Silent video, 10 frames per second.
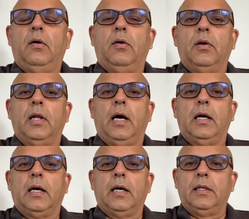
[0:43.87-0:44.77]
on
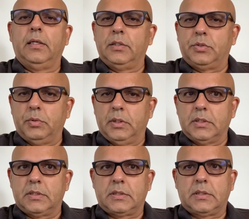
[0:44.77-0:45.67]
Aga Khani
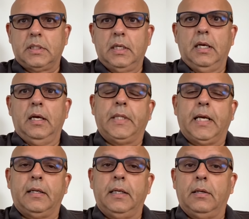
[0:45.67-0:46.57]
rituals
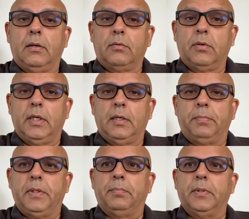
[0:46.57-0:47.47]
that indoctrinate
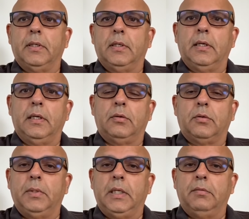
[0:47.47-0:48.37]
people
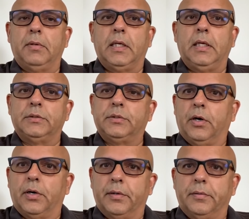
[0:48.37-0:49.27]
into believing he is
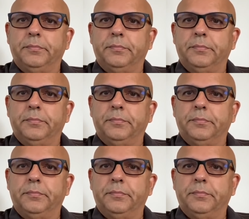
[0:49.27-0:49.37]
God.